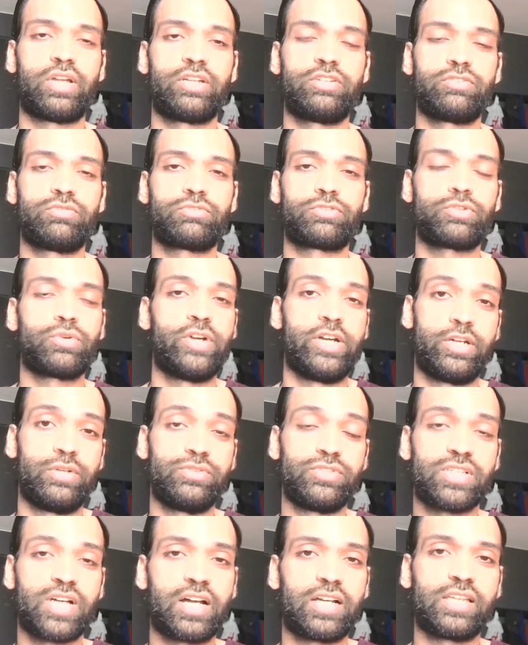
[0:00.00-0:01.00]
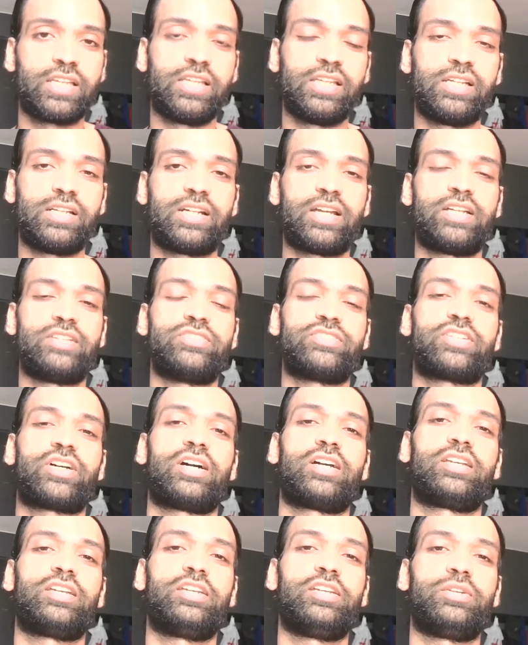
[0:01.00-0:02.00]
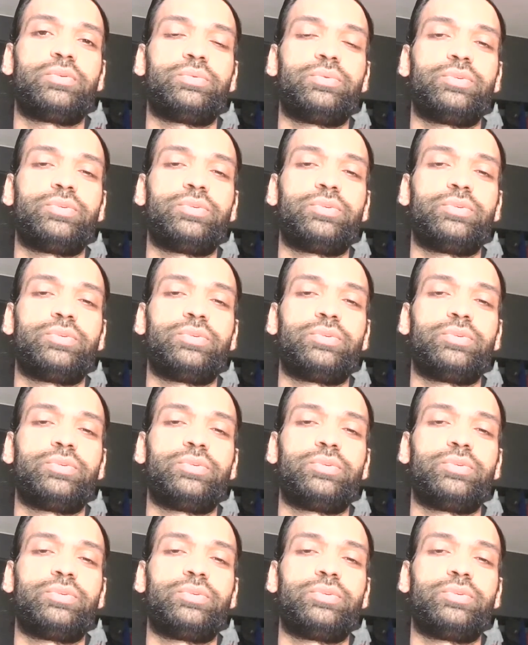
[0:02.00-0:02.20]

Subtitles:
show it to Jahangir, and Jahangir